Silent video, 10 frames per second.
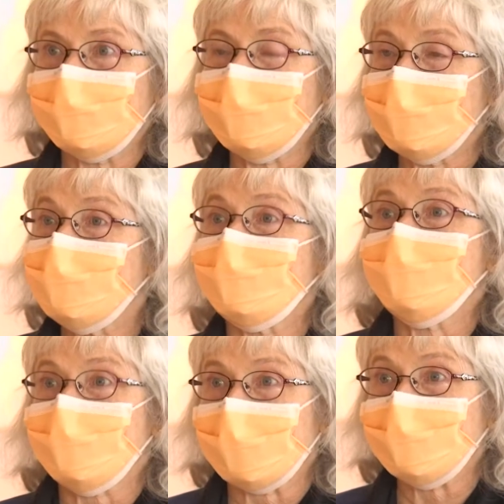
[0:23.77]
I've done
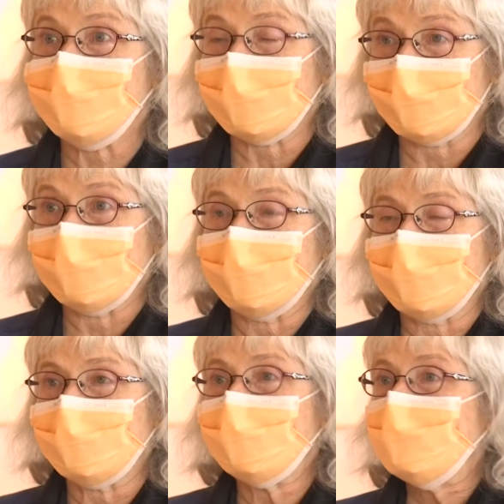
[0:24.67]
different jobs when I've been
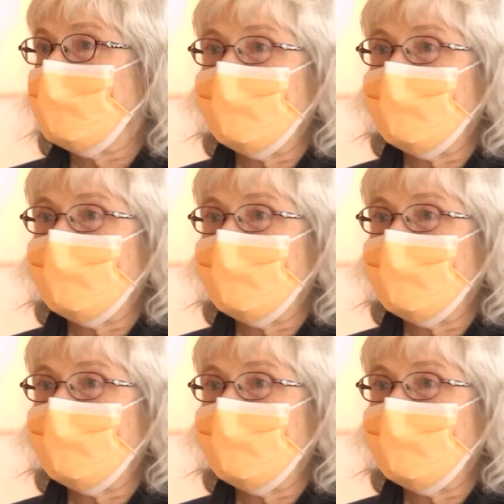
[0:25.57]
here.